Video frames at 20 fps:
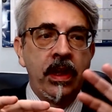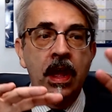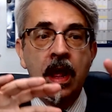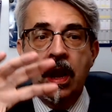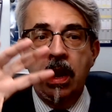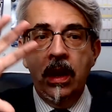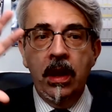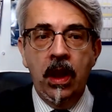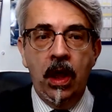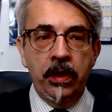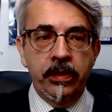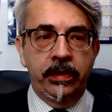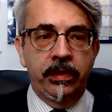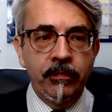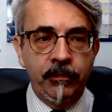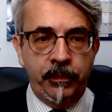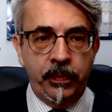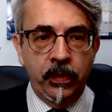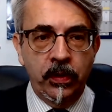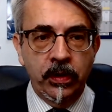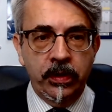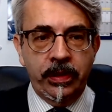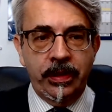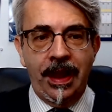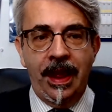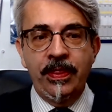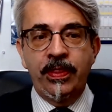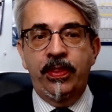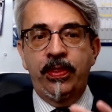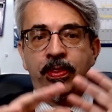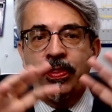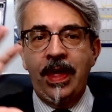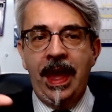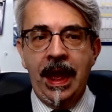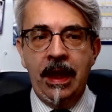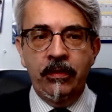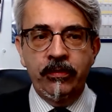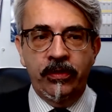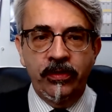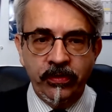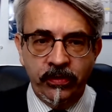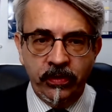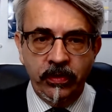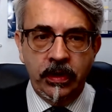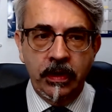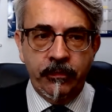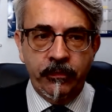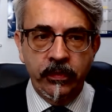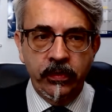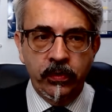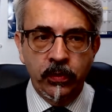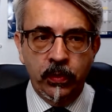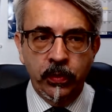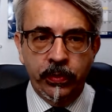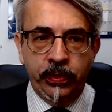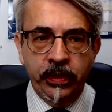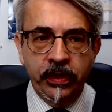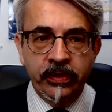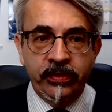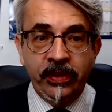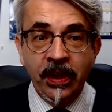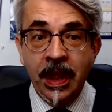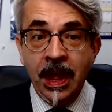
lots of books and thousands of different authors,